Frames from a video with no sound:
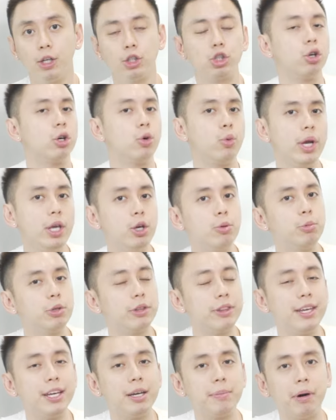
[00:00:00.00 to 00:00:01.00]
So the way you
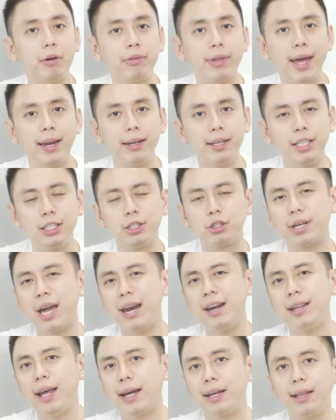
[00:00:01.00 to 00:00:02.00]
would think about that is
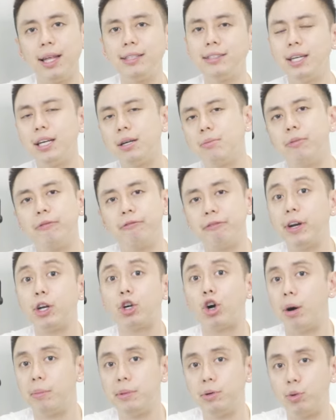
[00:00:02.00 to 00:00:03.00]
kind of like, let's take a very
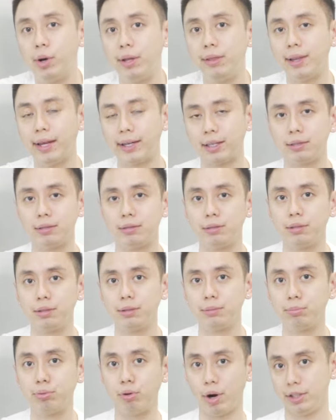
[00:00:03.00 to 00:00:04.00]
common one like
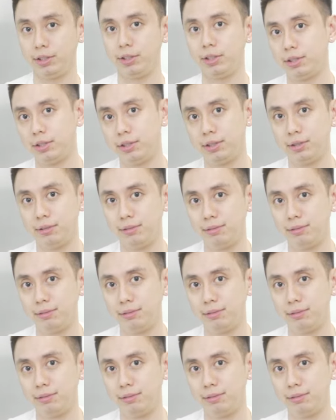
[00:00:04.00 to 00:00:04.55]
prices.